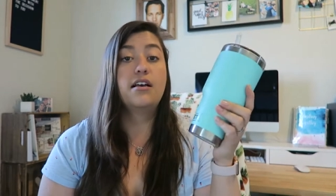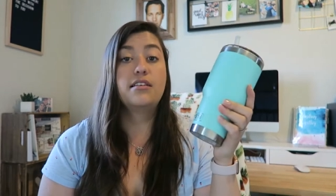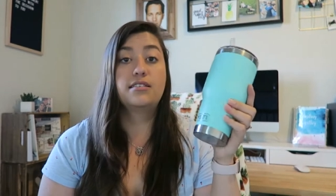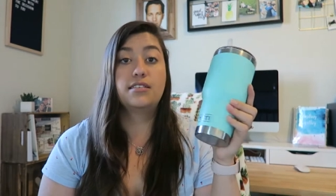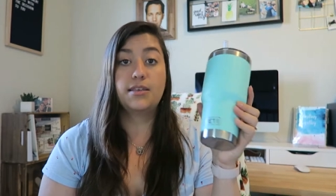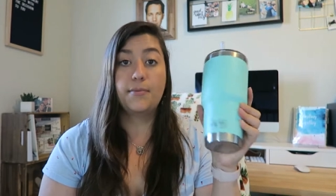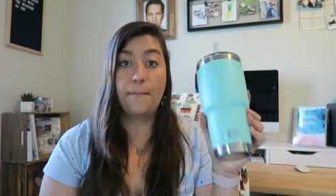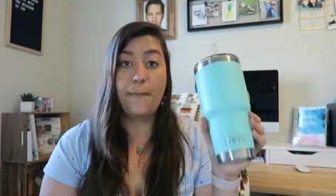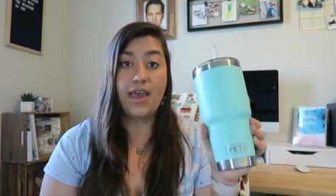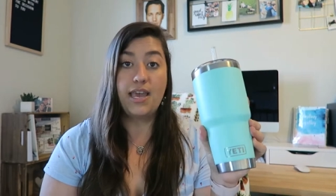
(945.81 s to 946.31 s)

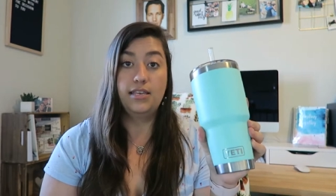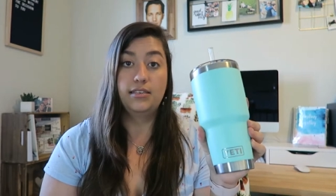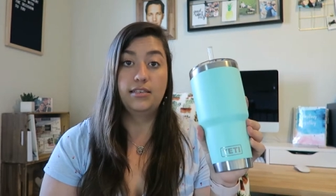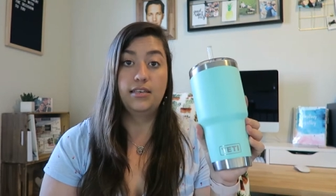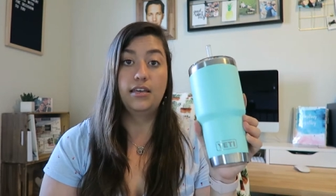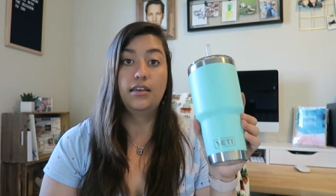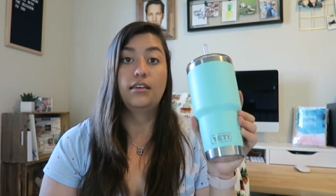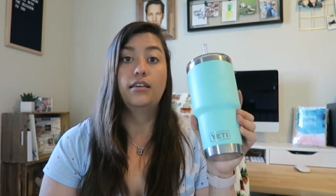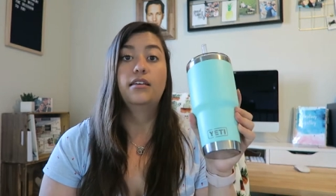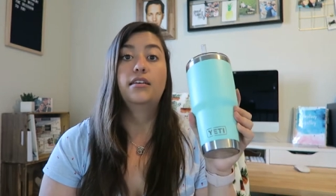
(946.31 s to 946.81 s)
It's
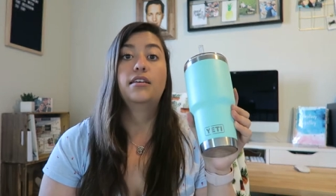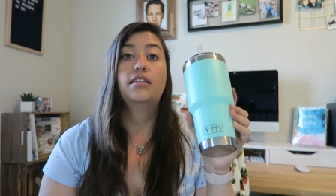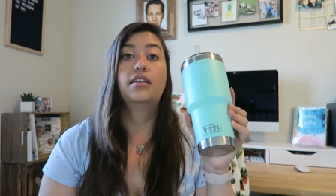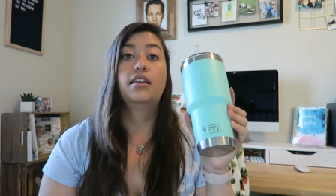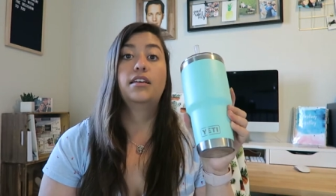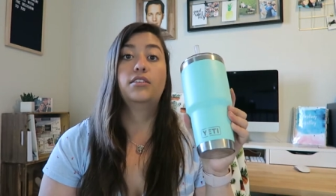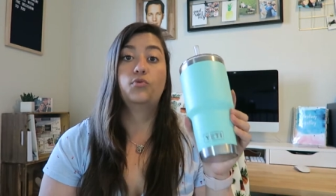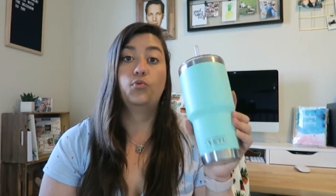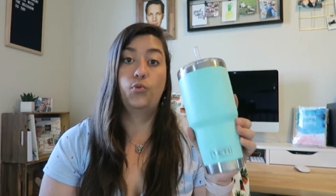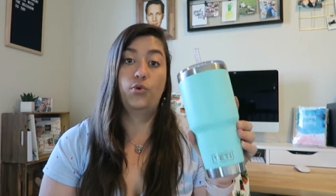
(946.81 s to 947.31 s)
amazing.
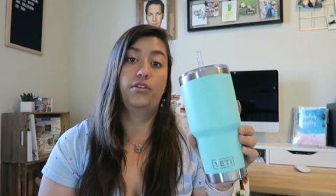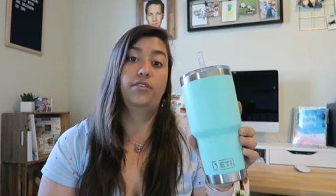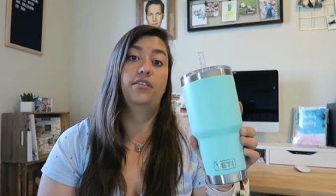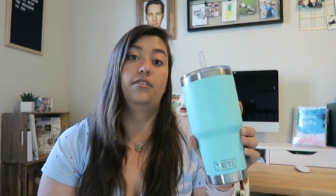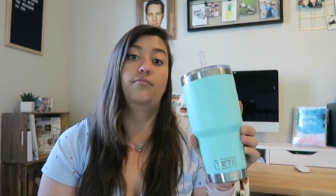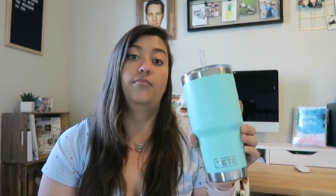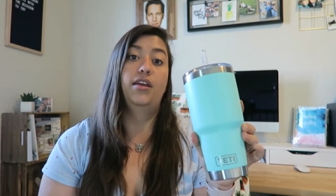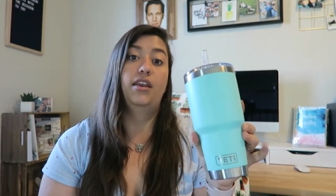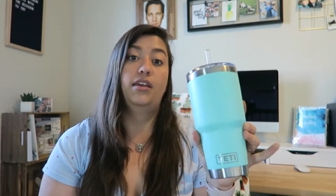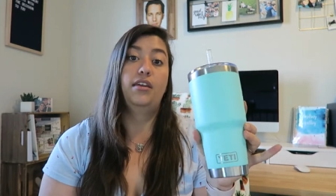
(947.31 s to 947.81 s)
It's worth
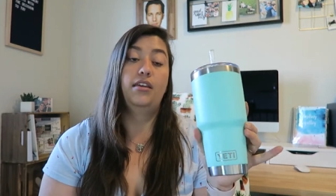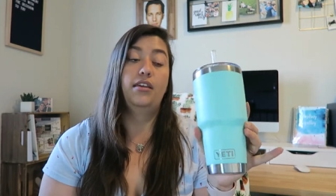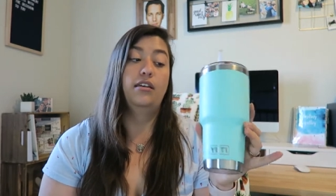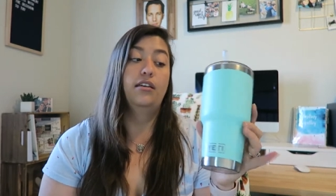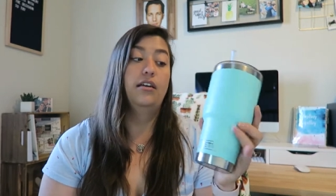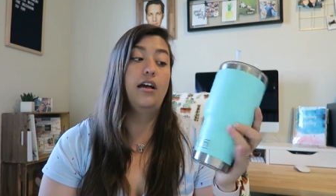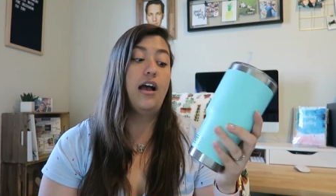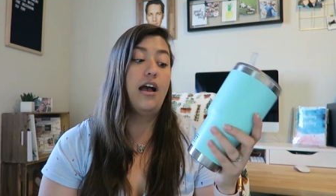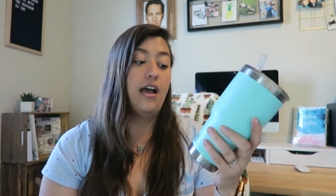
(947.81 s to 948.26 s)
the money.